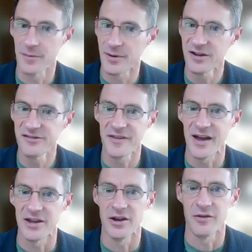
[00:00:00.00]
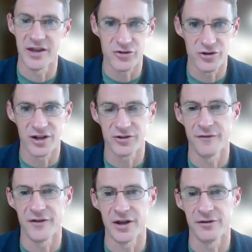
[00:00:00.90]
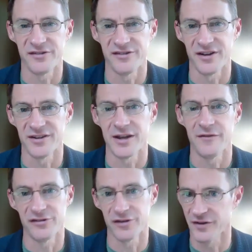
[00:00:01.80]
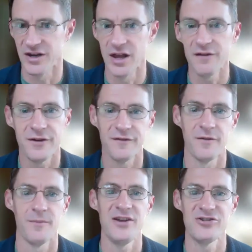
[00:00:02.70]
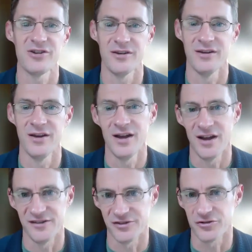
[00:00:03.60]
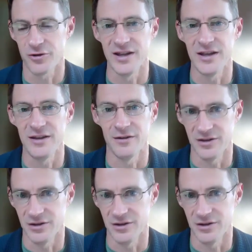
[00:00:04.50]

because of that, the introductory video is designed to give you sort of enough information as a trainee,